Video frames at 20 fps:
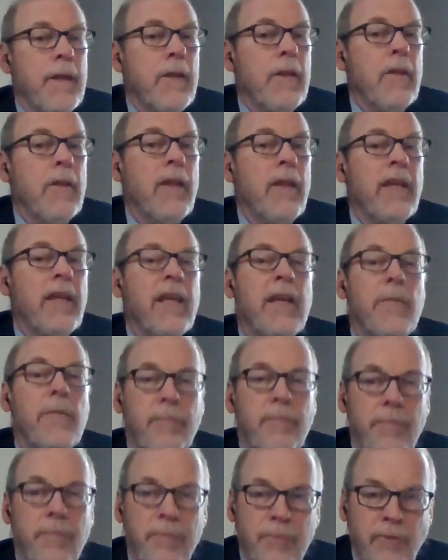They keep
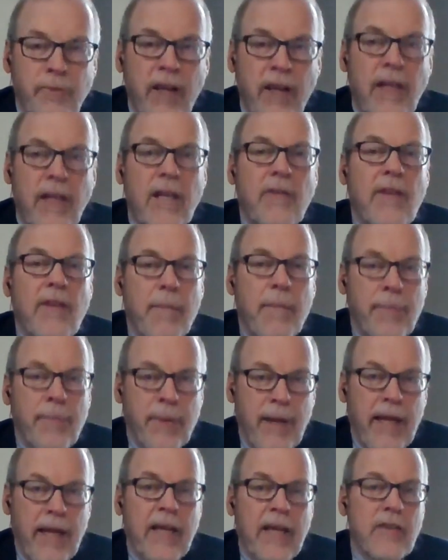saying they've got
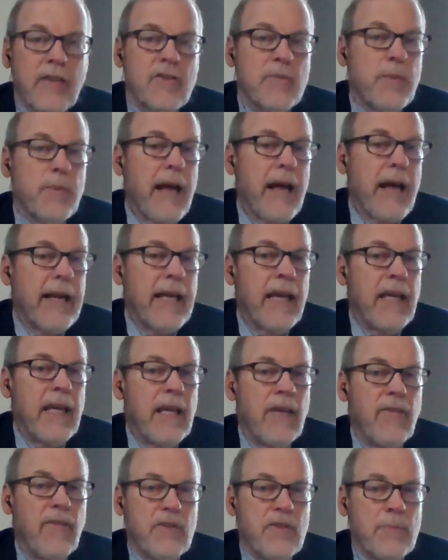plans, but I can't
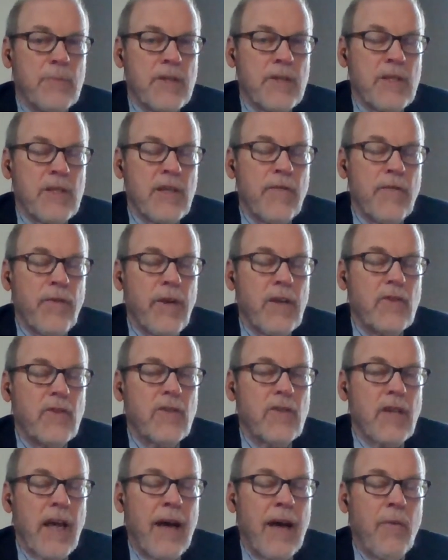give you
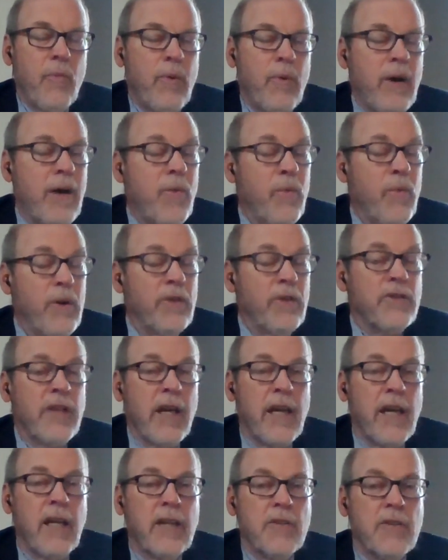specifics. I will
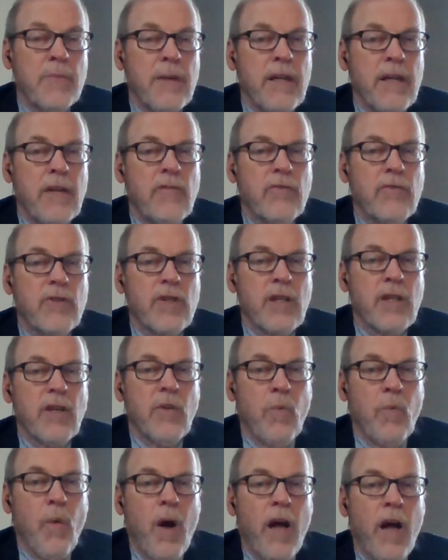tell you it's been interesting
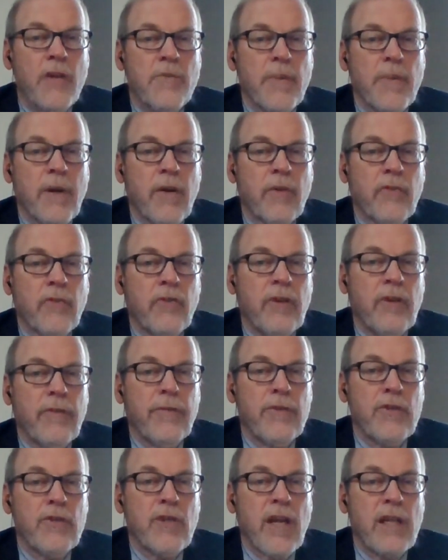to watch because
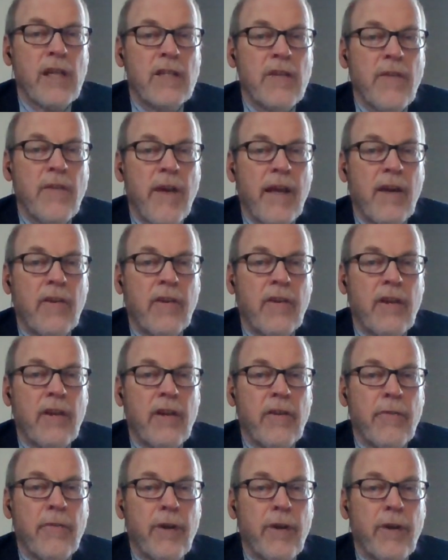different states have handled it
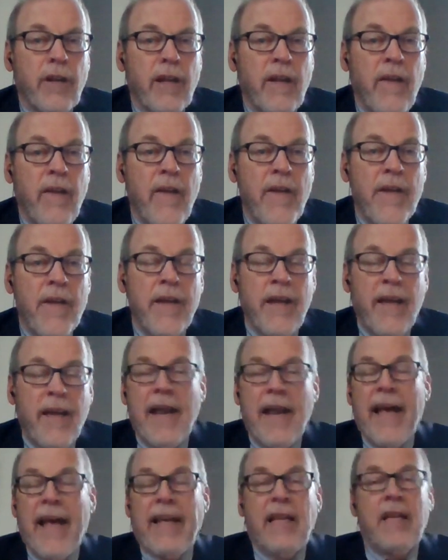differently.
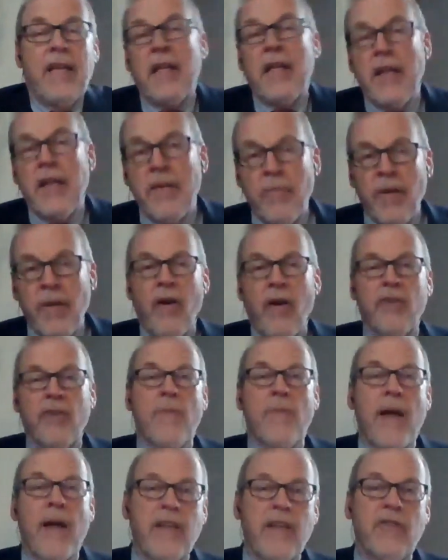And
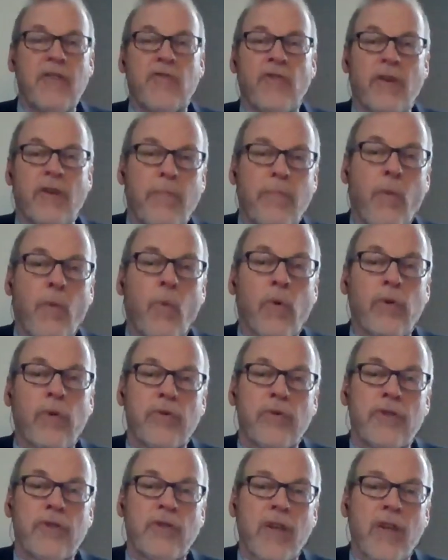because my district
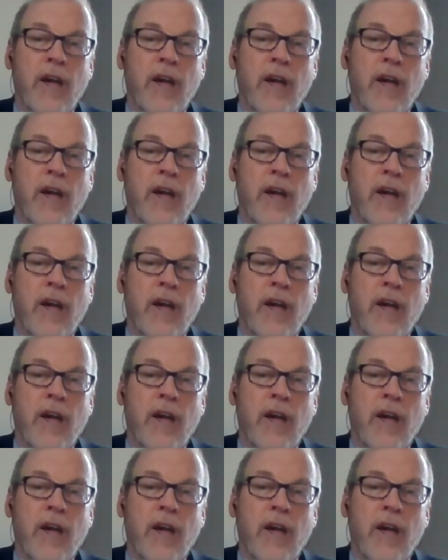borders